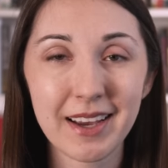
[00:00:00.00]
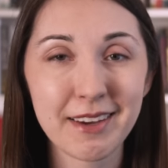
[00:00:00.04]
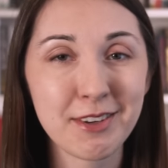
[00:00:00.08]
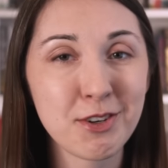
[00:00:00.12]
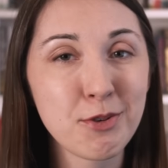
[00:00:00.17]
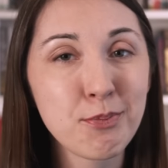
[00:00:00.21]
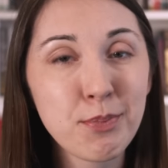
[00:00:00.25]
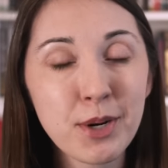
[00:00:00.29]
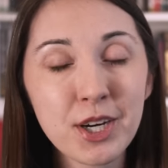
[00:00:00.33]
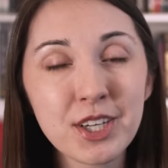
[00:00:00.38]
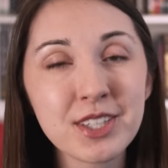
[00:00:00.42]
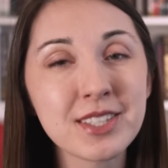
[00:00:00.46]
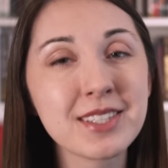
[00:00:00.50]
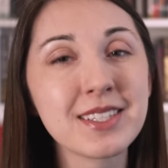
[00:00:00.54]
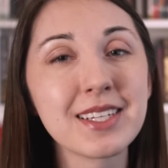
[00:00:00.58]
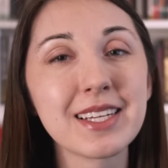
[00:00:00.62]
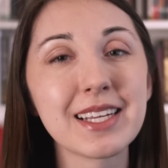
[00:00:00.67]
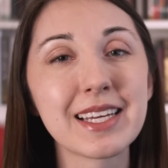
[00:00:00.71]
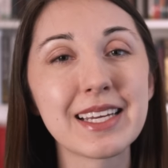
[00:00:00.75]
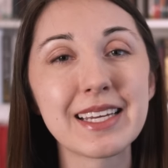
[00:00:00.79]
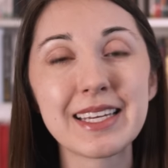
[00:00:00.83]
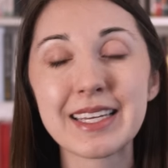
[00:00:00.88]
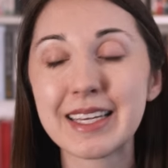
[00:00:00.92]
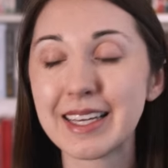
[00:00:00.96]
I know
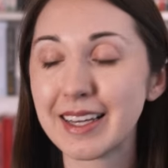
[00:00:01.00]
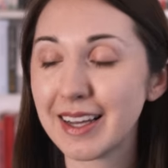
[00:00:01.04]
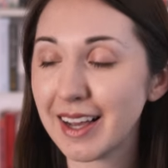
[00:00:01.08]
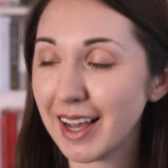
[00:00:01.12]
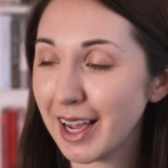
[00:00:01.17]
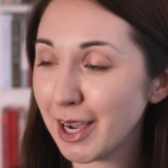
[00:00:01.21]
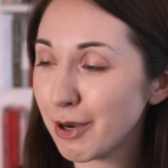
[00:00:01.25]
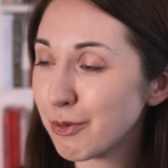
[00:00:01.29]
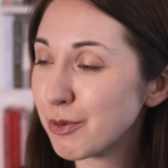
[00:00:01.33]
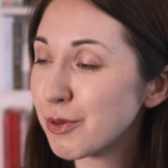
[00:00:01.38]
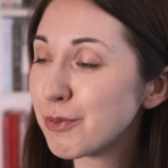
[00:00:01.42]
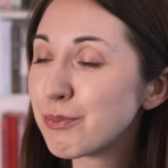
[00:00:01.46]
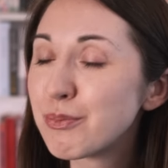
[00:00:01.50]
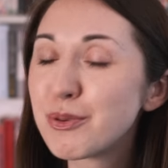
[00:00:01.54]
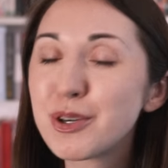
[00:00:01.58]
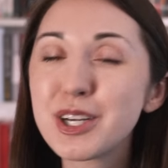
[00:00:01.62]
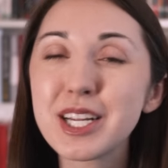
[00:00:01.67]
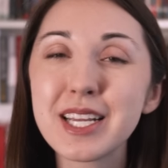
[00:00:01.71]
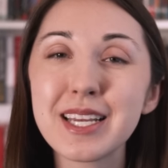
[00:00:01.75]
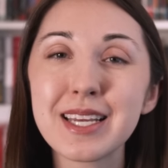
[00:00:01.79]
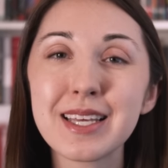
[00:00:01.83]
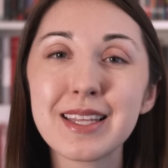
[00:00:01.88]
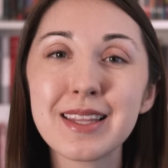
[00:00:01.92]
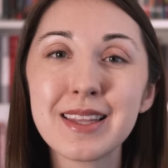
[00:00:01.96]
personally, I will
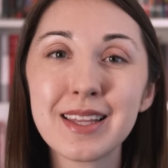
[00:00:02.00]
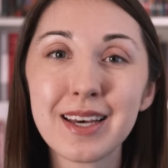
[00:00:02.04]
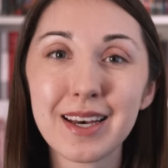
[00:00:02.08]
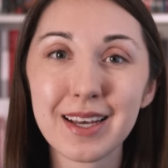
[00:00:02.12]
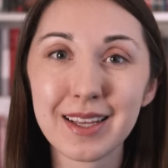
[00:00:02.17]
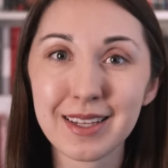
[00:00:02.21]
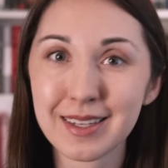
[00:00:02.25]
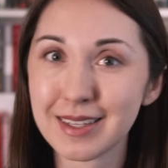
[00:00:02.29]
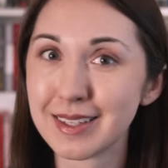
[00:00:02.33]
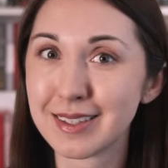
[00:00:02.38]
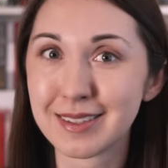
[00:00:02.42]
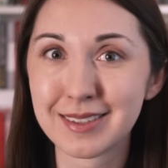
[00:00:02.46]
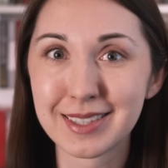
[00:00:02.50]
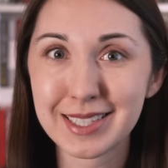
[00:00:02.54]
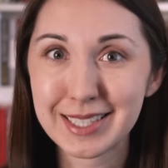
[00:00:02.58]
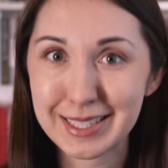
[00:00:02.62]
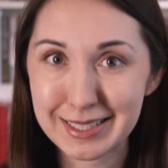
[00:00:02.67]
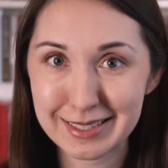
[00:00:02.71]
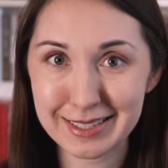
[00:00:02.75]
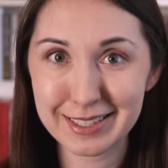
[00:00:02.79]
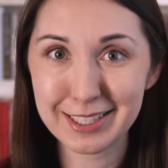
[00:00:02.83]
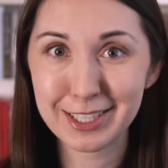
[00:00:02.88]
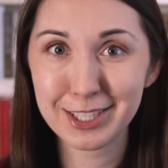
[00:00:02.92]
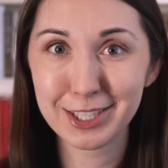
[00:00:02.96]
breathe a little
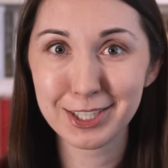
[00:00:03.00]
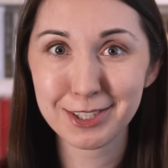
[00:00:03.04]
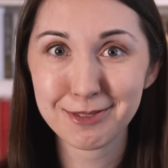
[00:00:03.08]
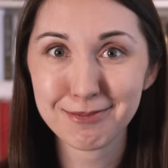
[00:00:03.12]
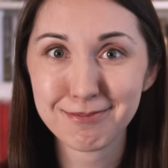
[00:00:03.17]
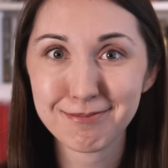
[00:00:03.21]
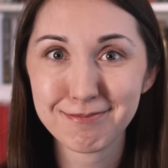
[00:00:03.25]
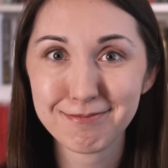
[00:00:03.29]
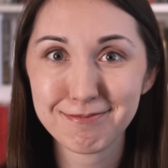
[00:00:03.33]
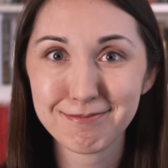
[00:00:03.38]
easier.